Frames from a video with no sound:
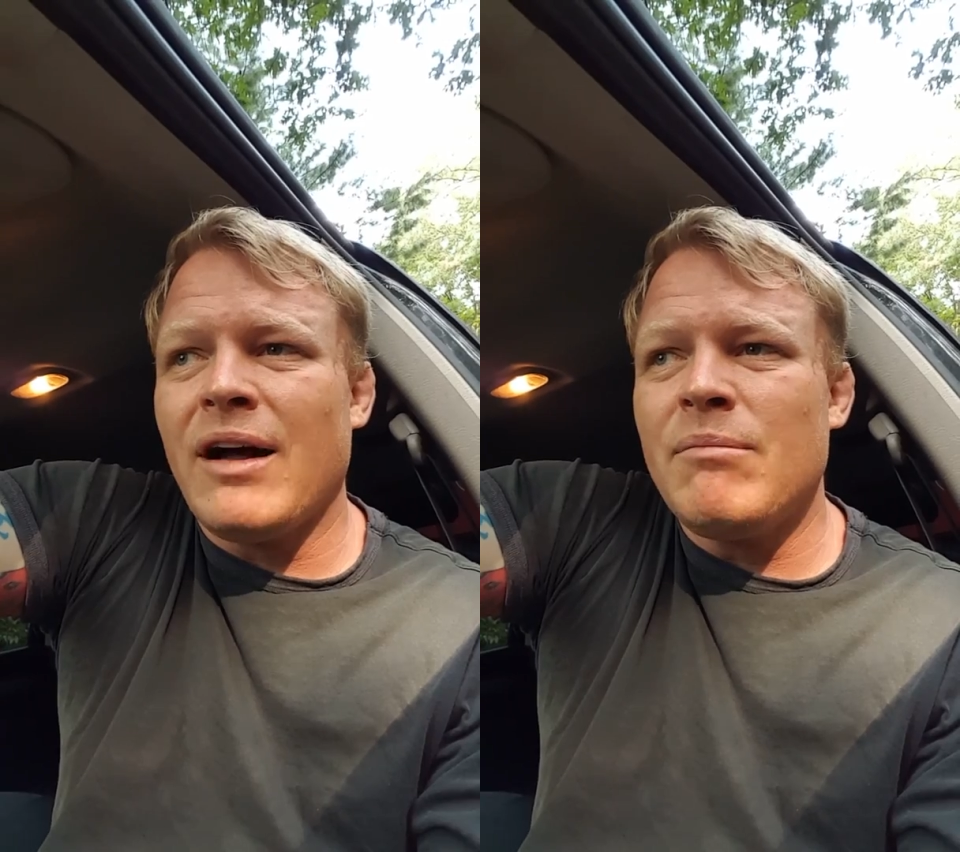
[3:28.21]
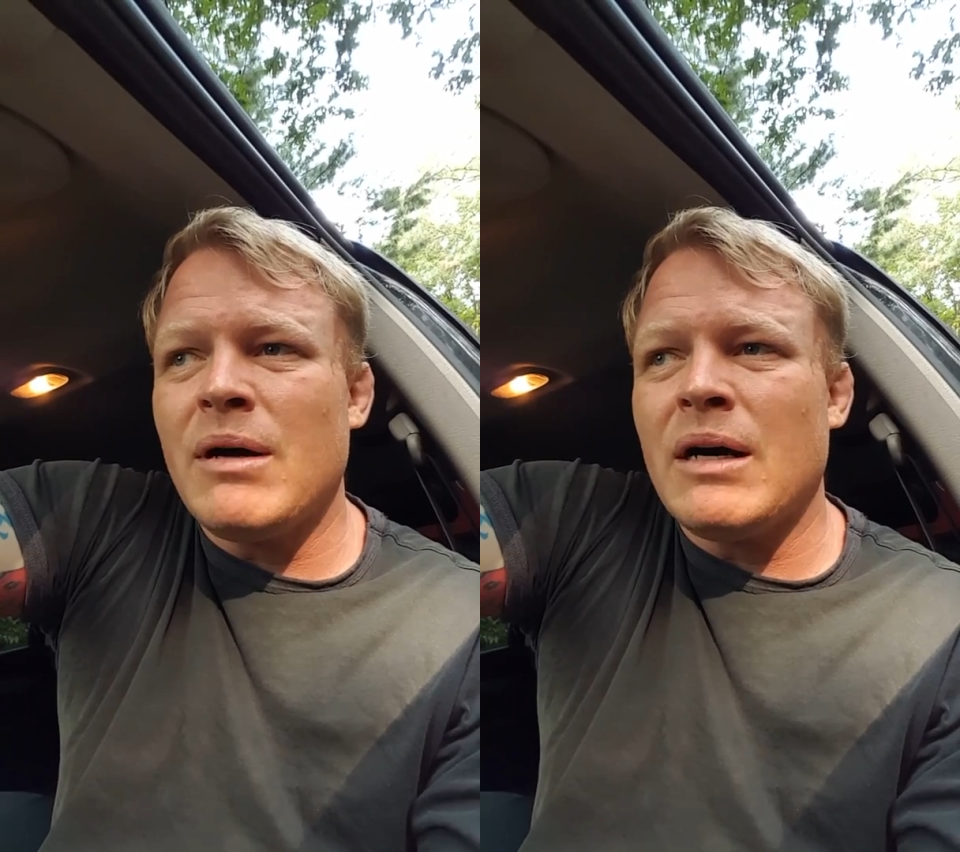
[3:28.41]

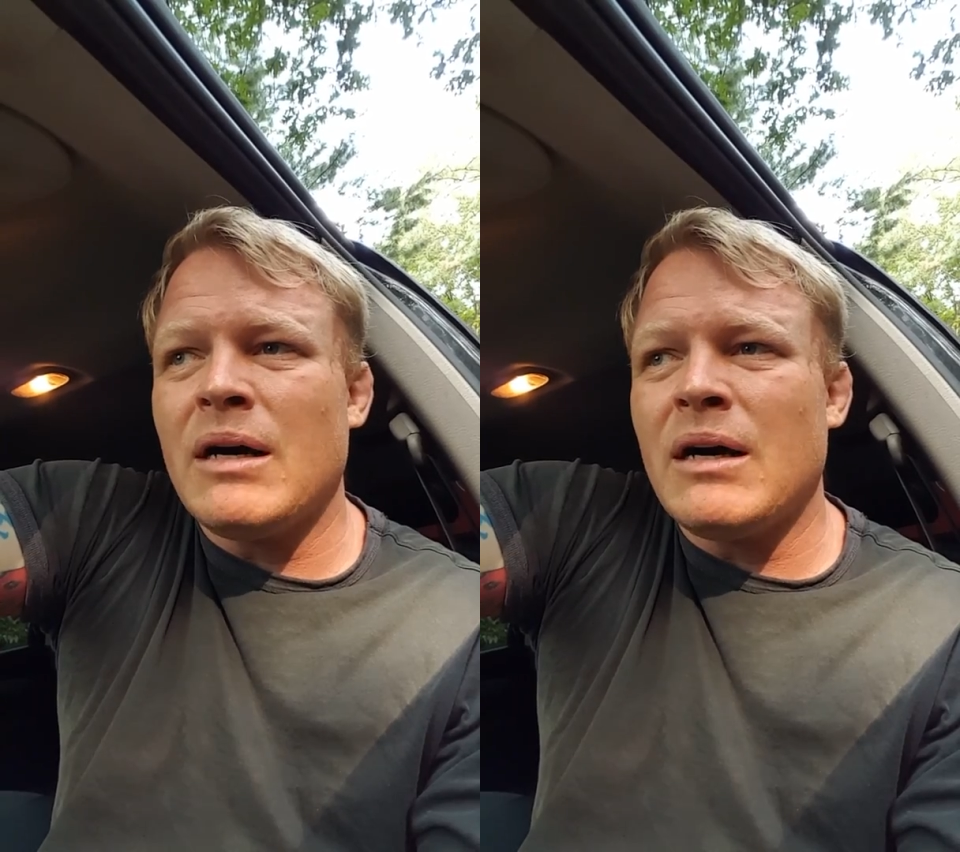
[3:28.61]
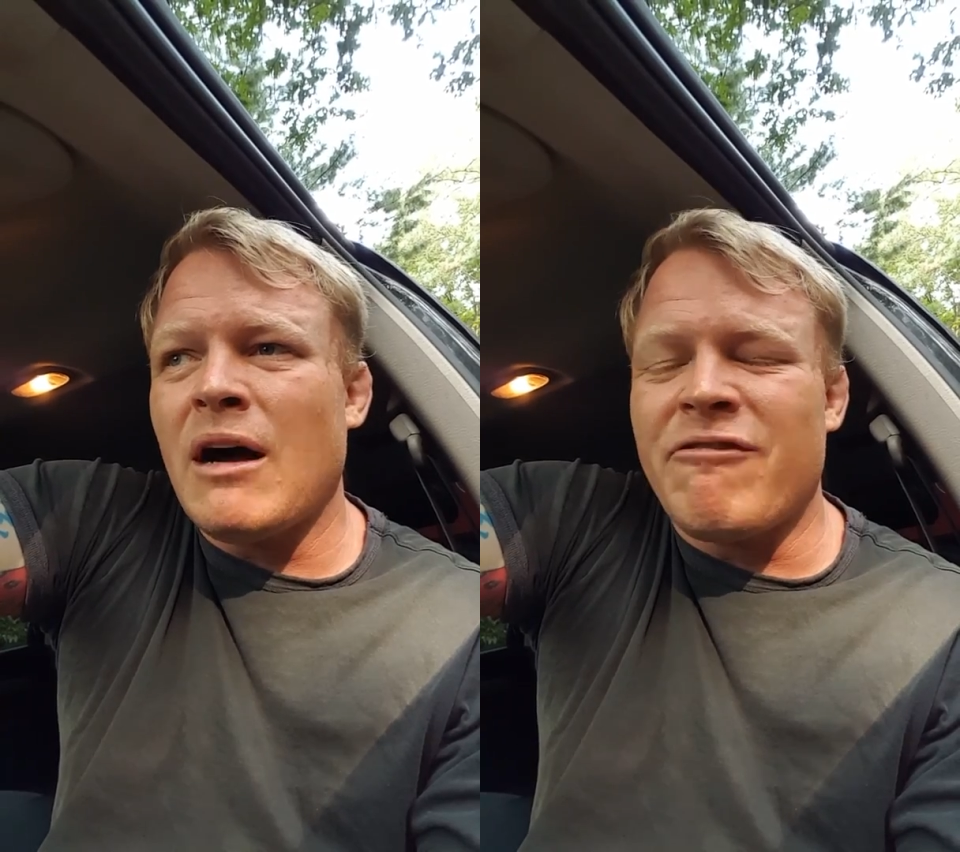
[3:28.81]
I'm
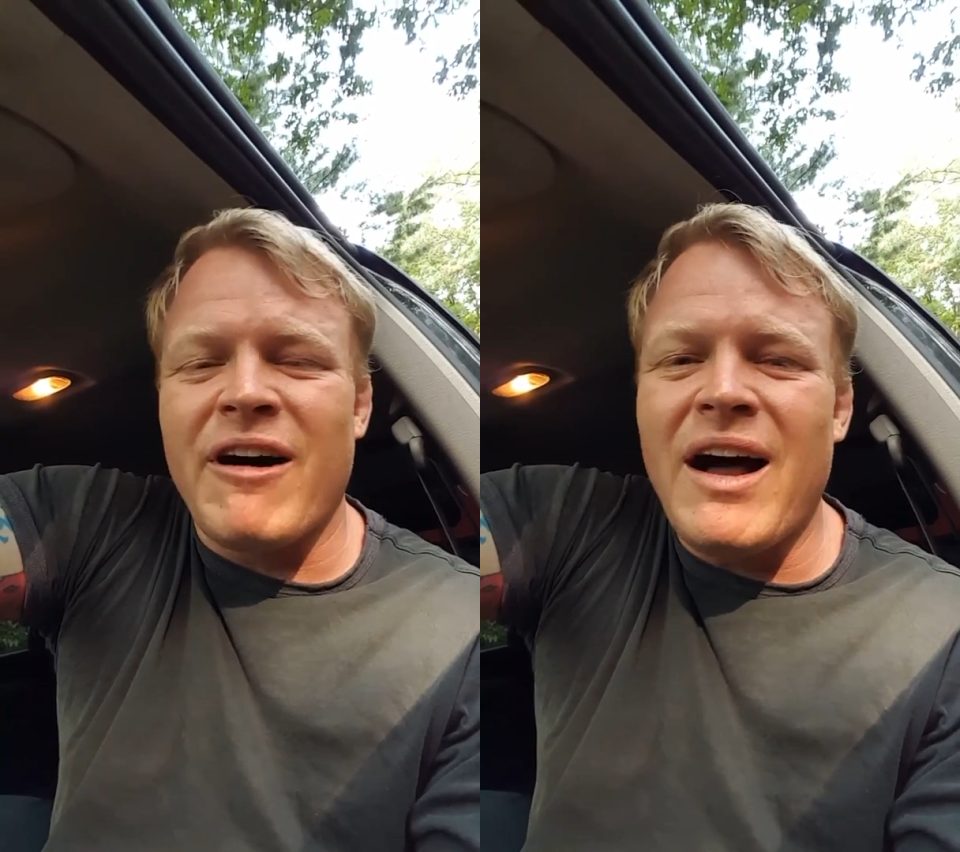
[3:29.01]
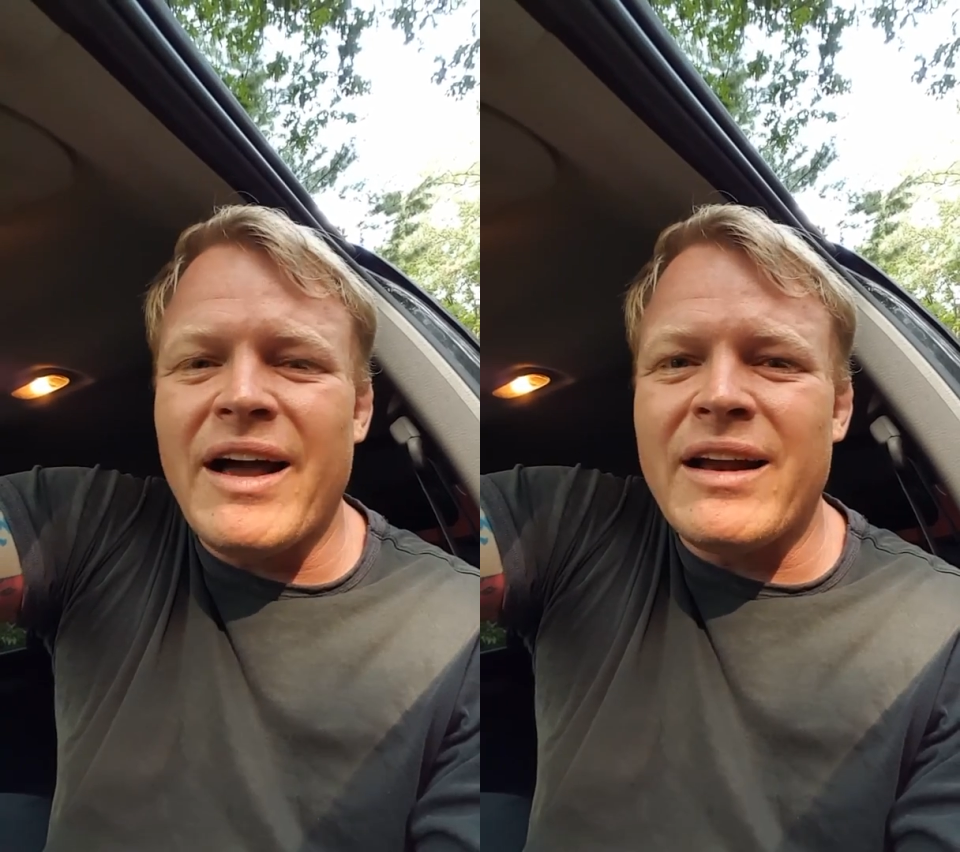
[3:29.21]
a
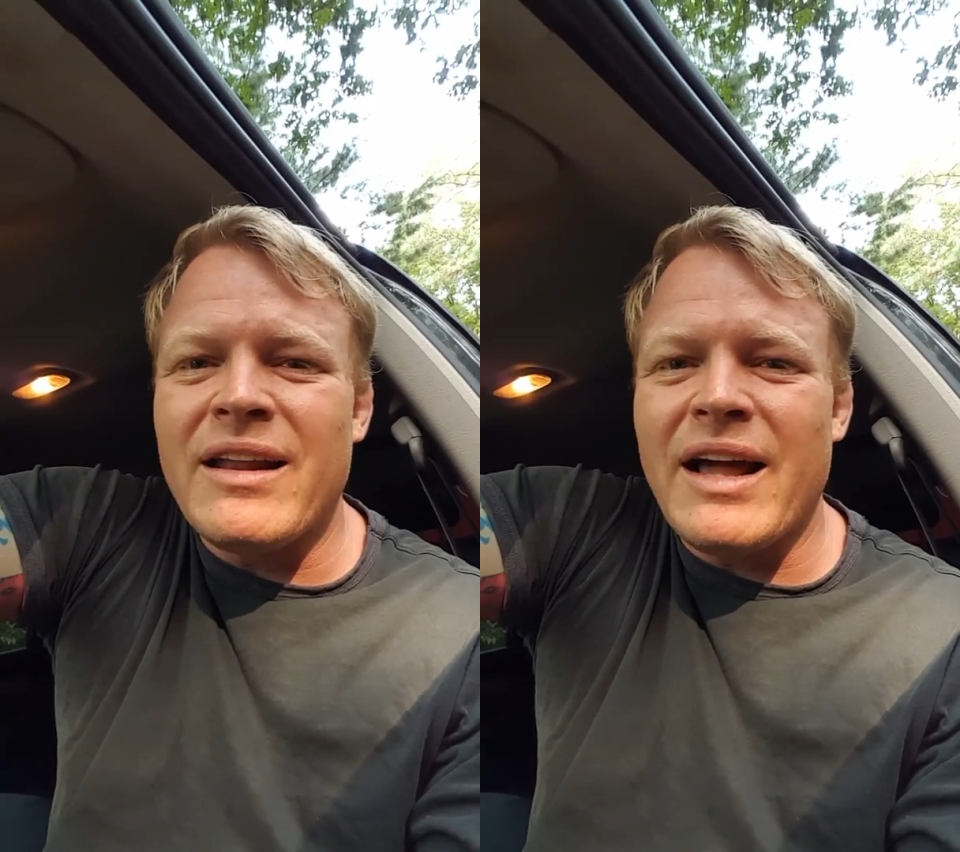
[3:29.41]
vine,